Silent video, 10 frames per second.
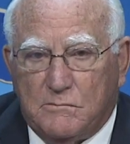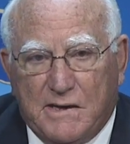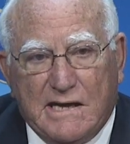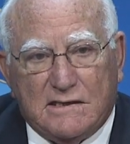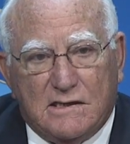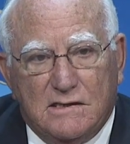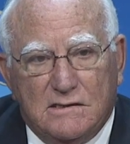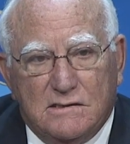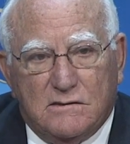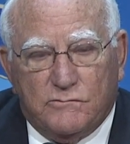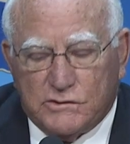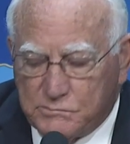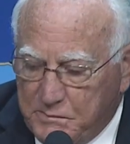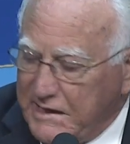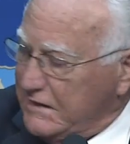about
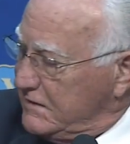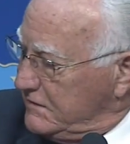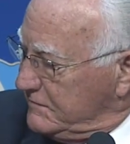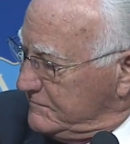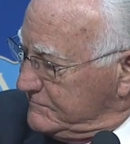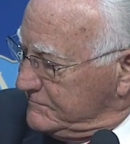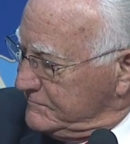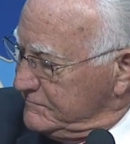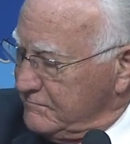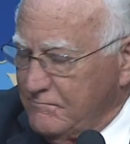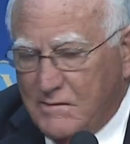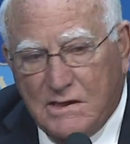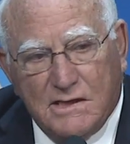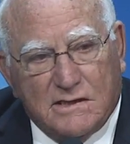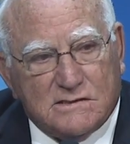respect.
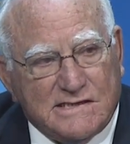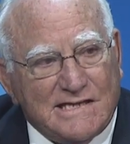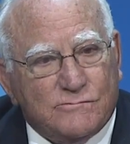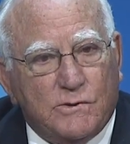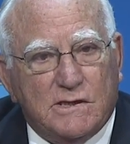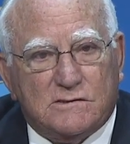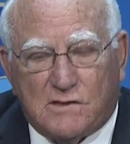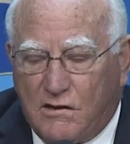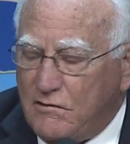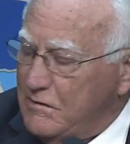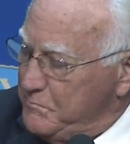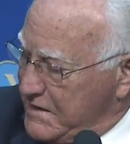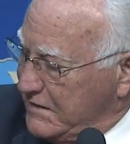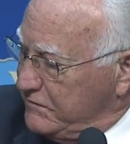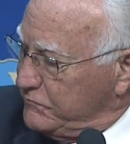Because that's what it's all
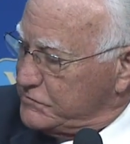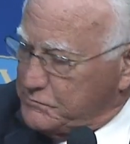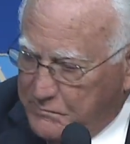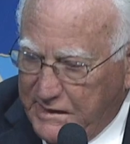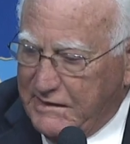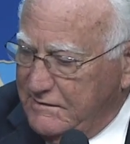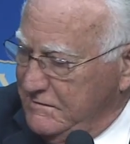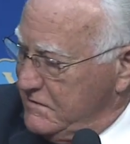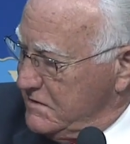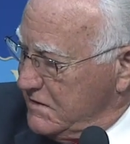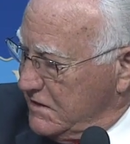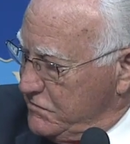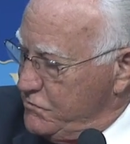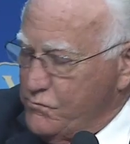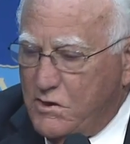about, respect. And
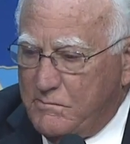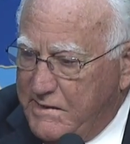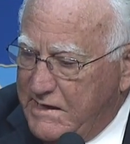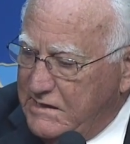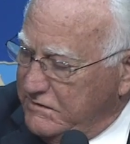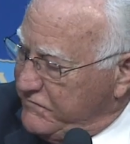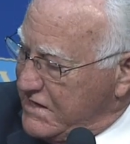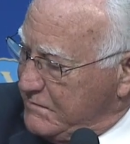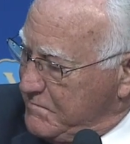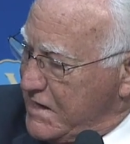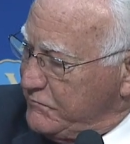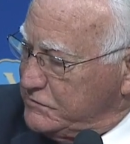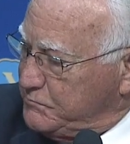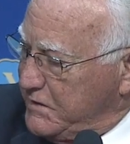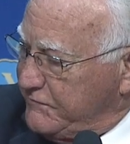you, one man, have had my
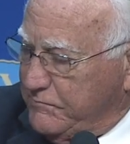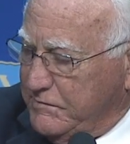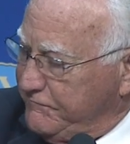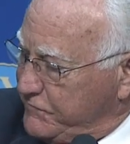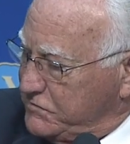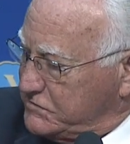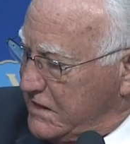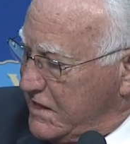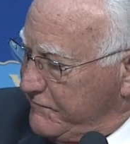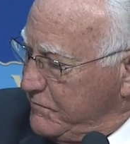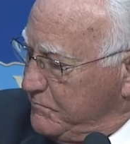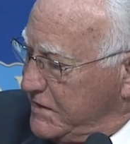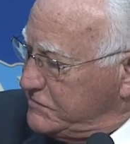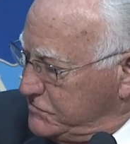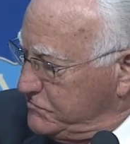respect from the first day I ever
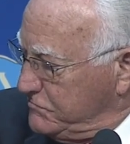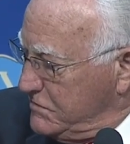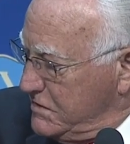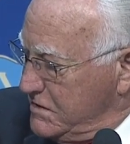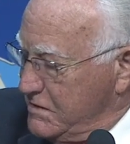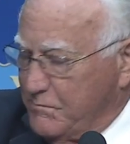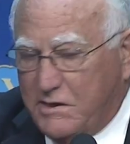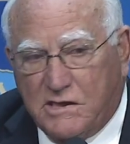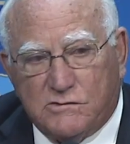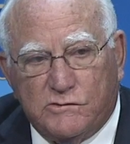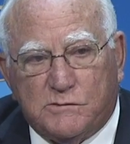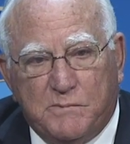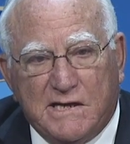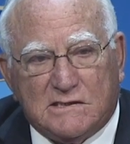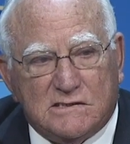met you. Because
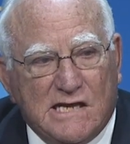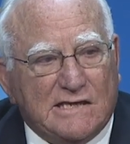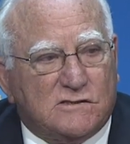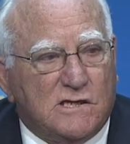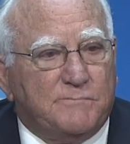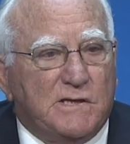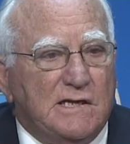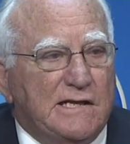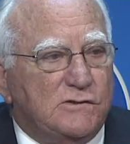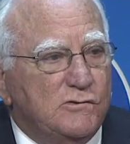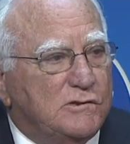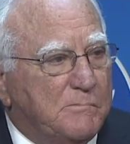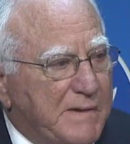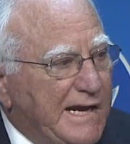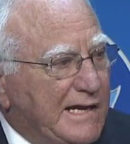respect is not something that you
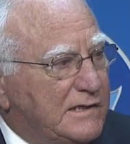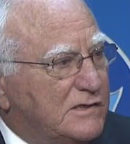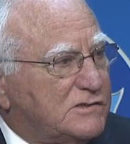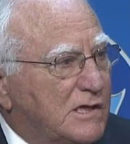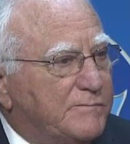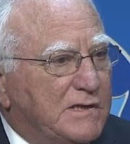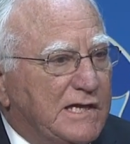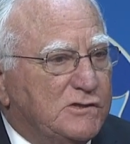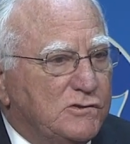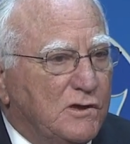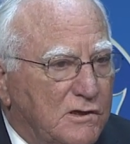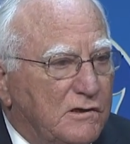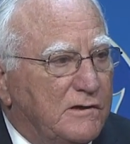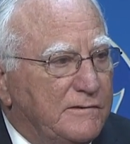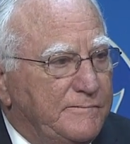demand, it's something that you
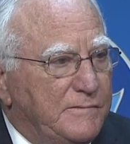earn.